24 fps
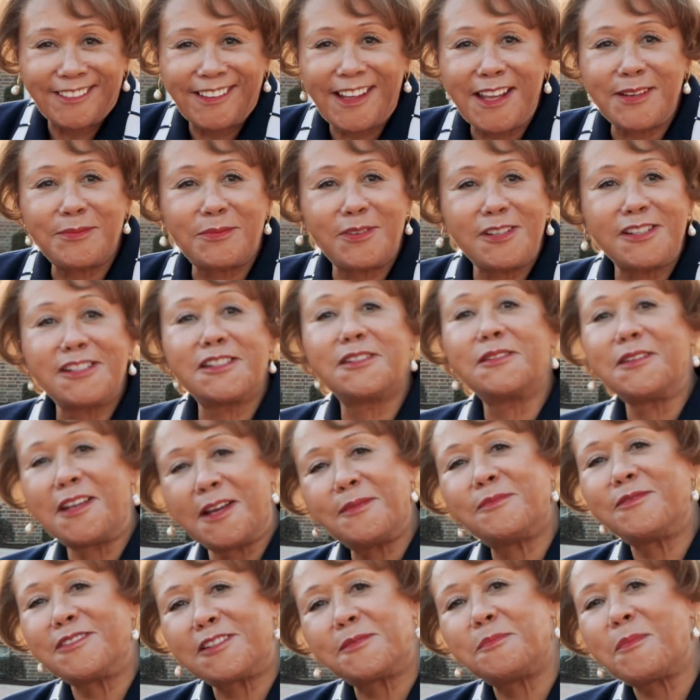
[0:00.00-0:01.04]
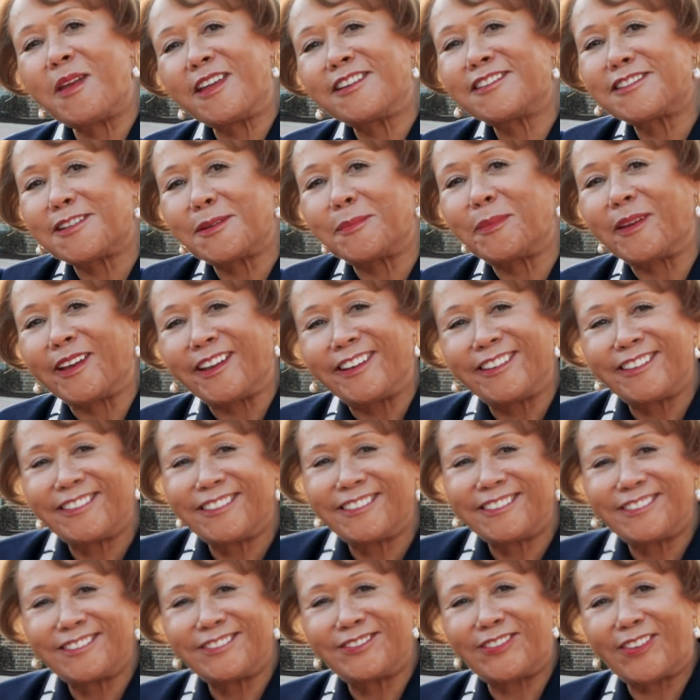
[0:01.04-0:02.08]
It was meant to be
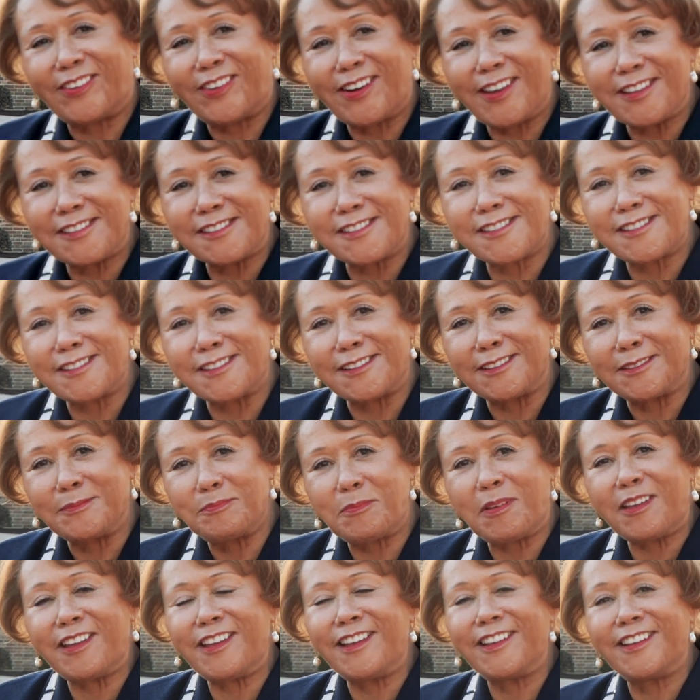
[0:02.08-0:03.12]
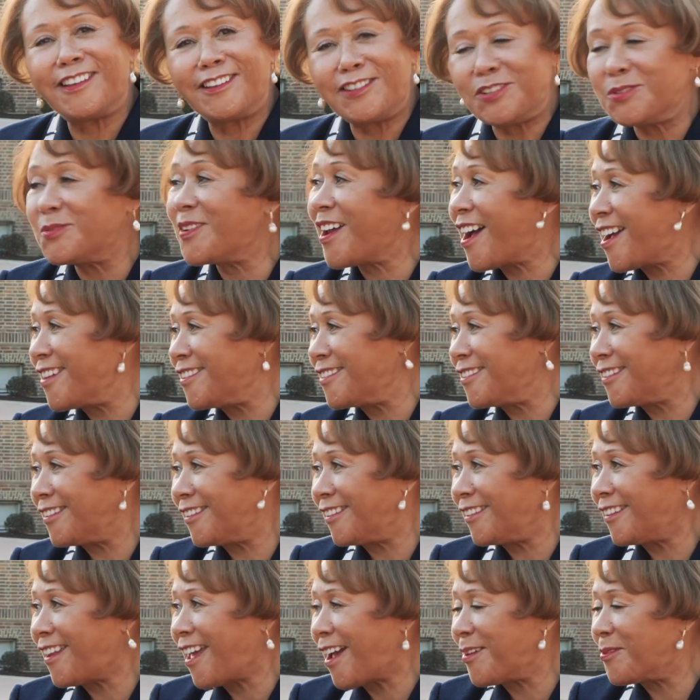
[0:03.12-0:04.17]
for us to be united in
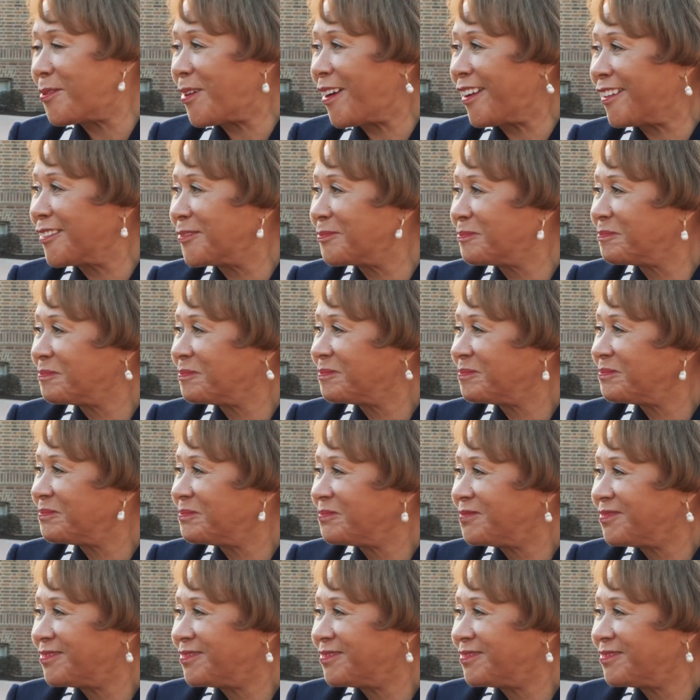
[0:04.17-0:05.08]
that way.